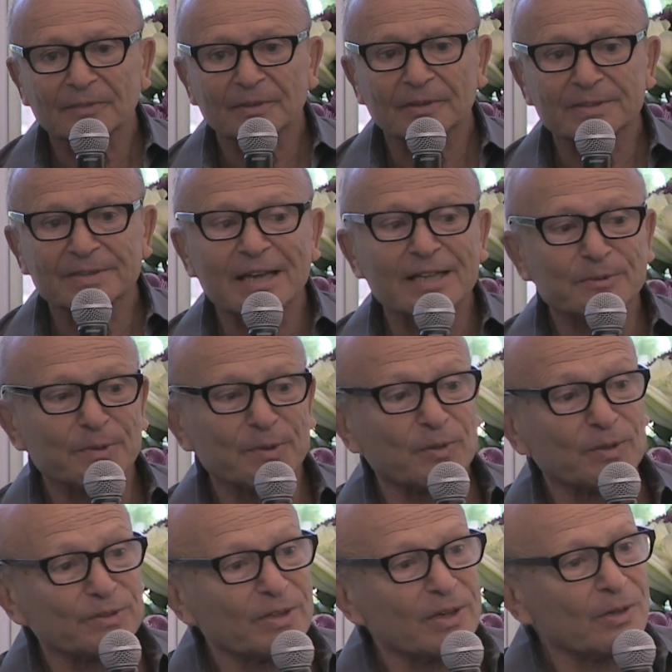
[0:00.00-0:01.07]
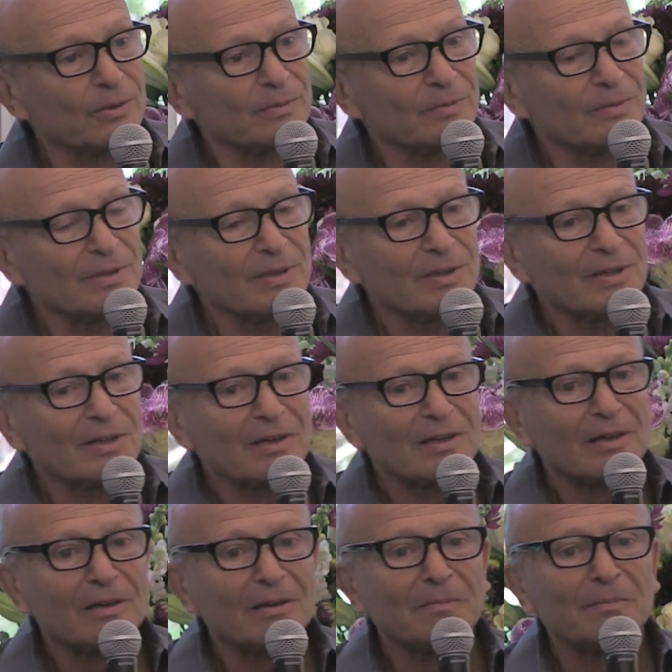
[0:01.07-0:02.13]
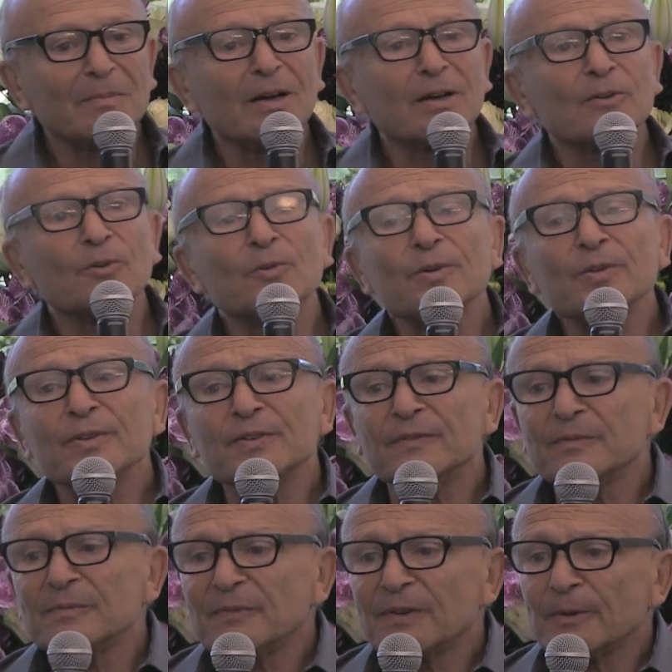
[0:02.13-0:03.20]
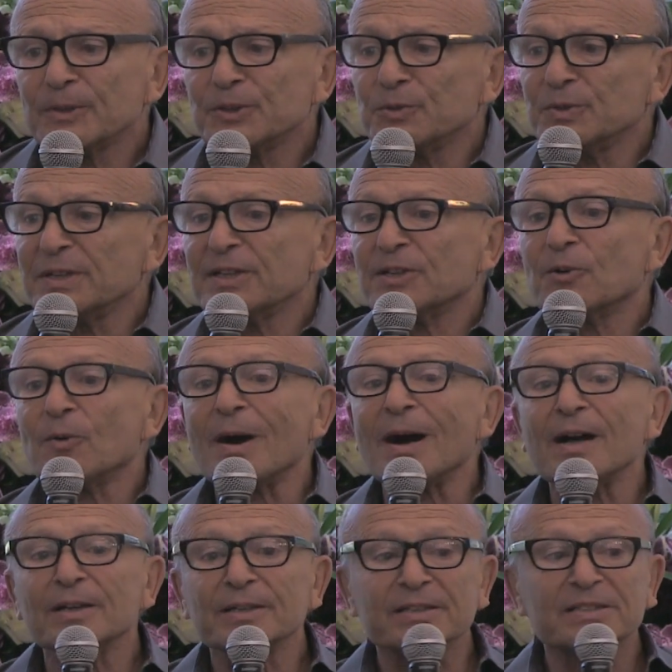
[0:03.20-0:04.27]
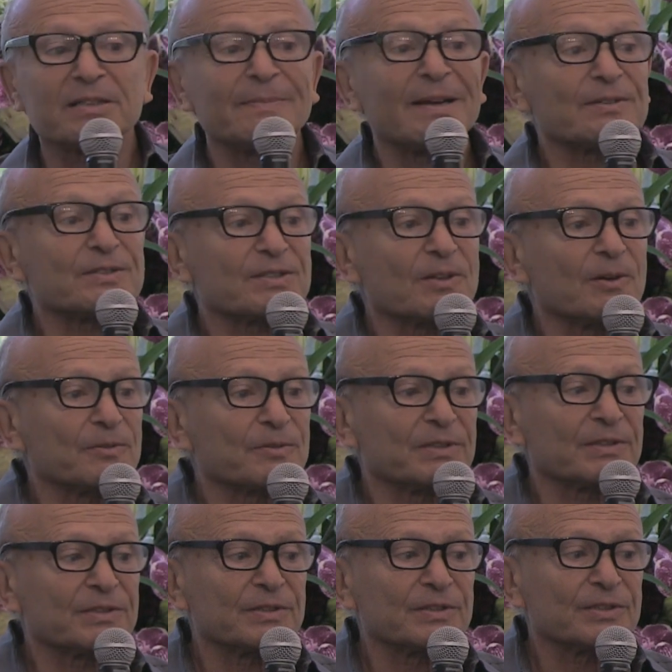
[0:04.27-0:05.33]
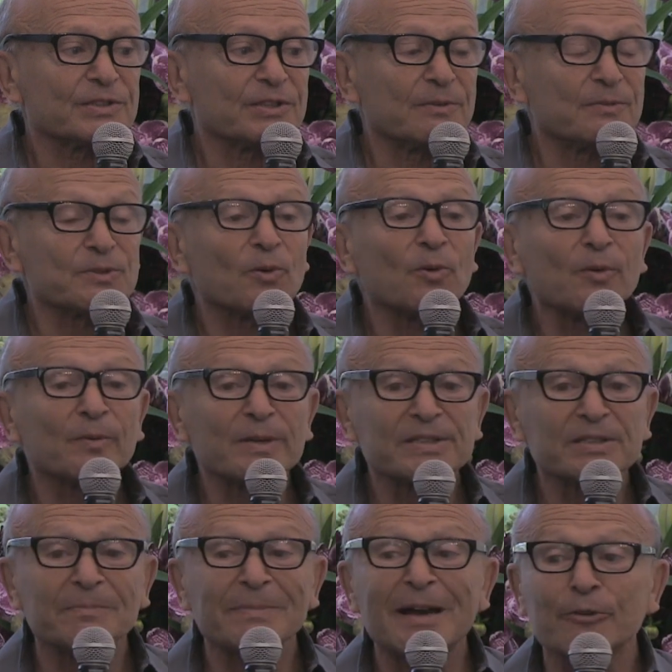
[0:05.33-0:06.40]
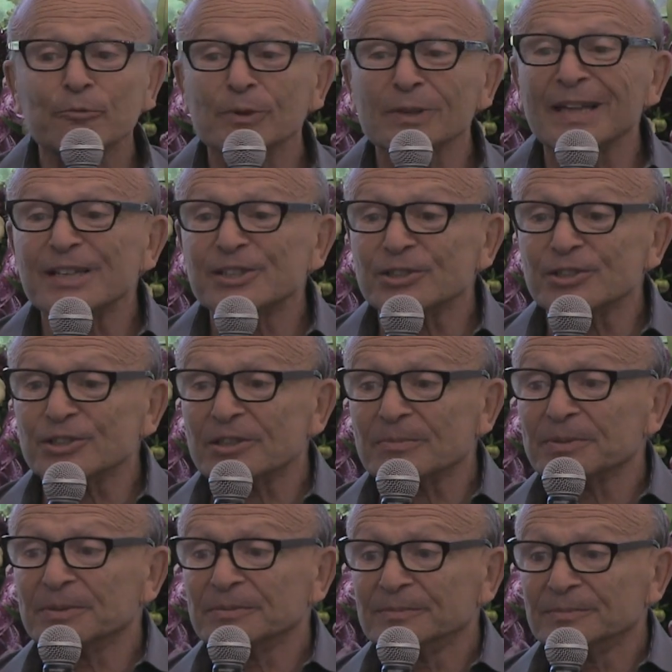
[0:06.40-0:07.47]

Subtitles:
Because as we all know, among all the very unique qualities about Sonia, she was always about relationship.